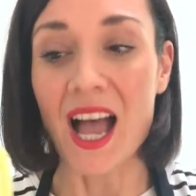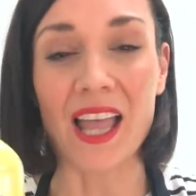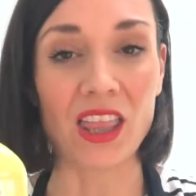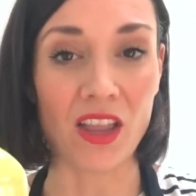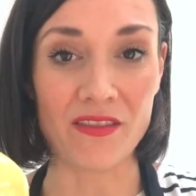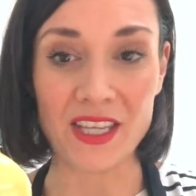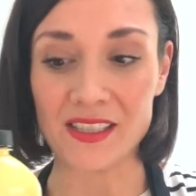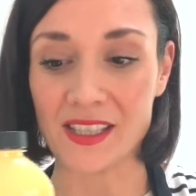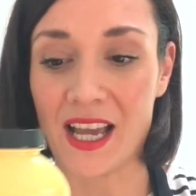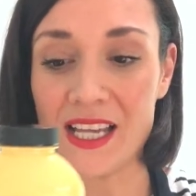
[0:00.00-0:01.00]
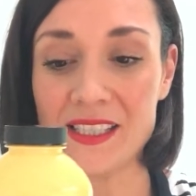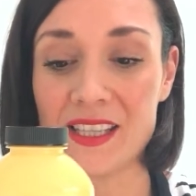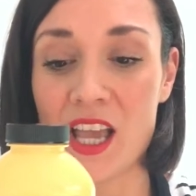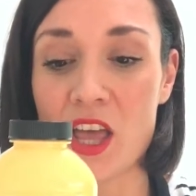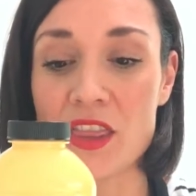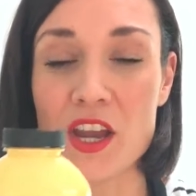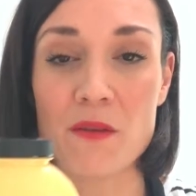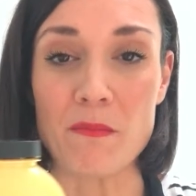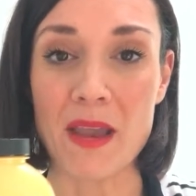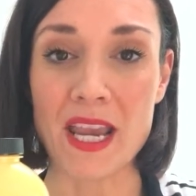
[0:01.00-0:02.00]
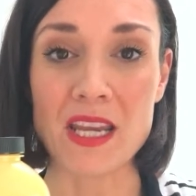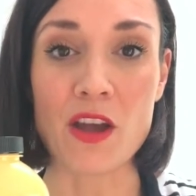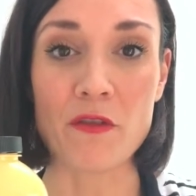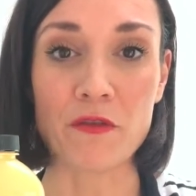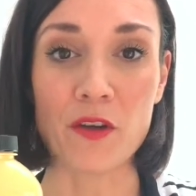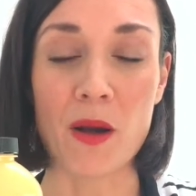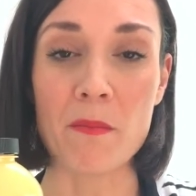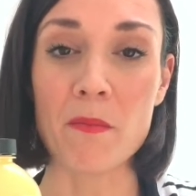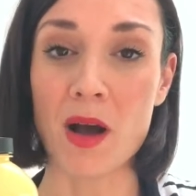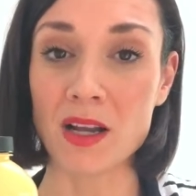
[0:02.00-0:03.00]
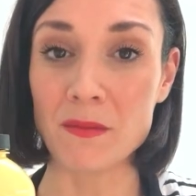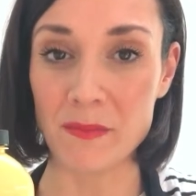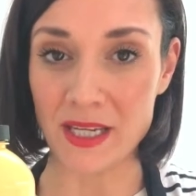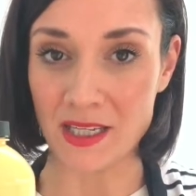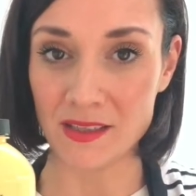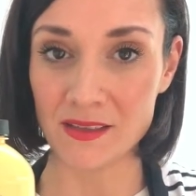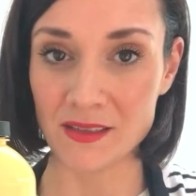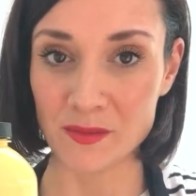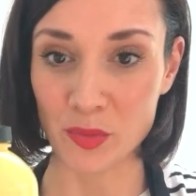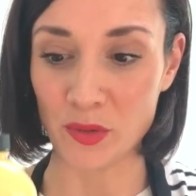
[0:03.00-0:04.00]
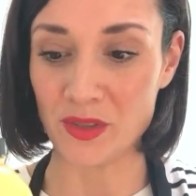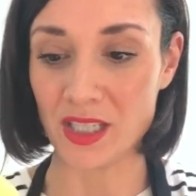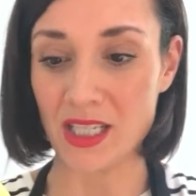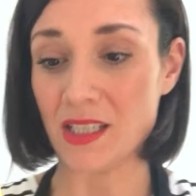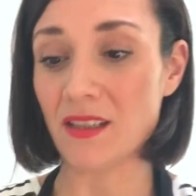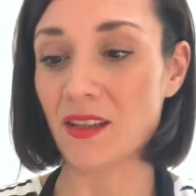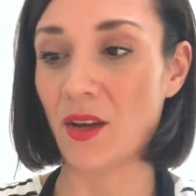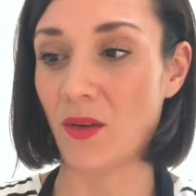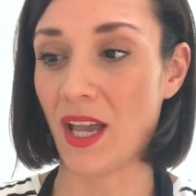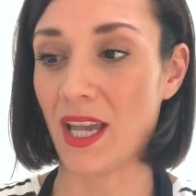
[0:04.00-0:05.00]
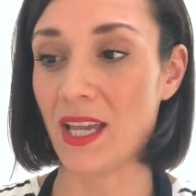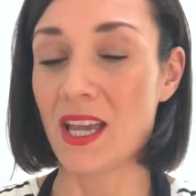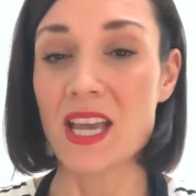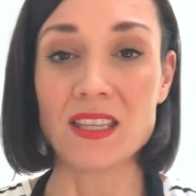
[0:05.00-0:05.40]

I love these guys. They are made from mung bean protein, okay?